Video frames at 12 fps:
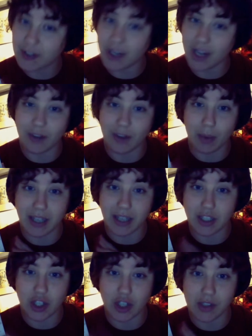after having
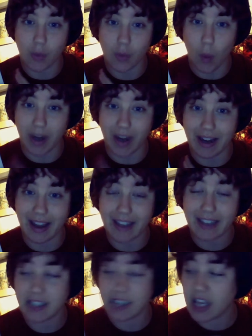read Just One
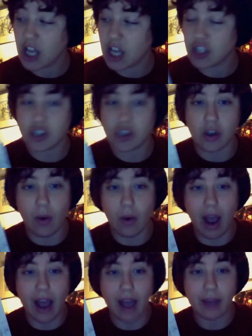Night.
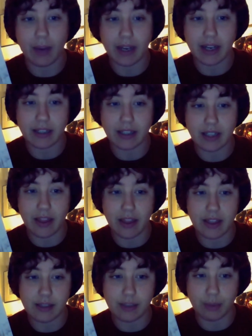So I rated
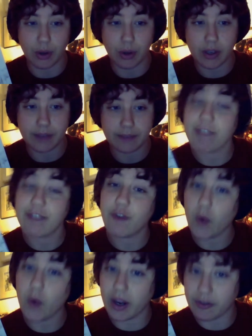this book a
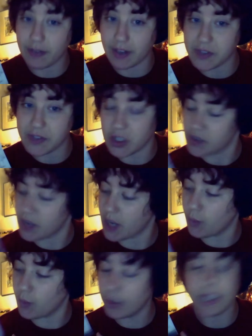4 out of 5 stars.
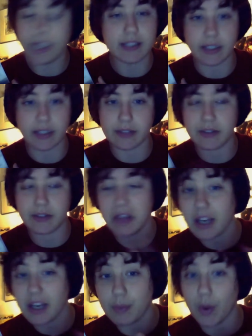I really did
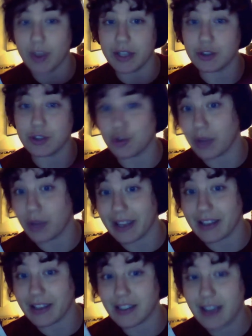end up quite
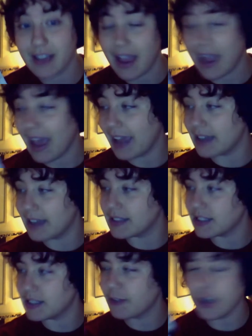enjoying it.
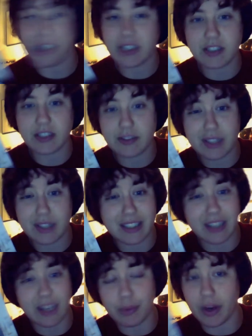And if you're into
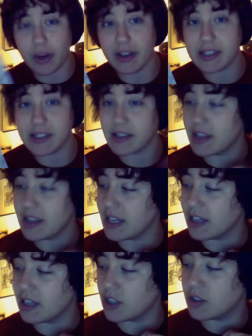contemporaries,
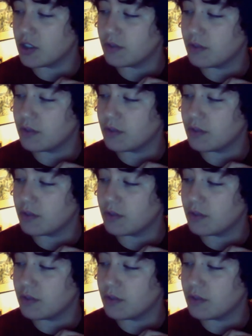the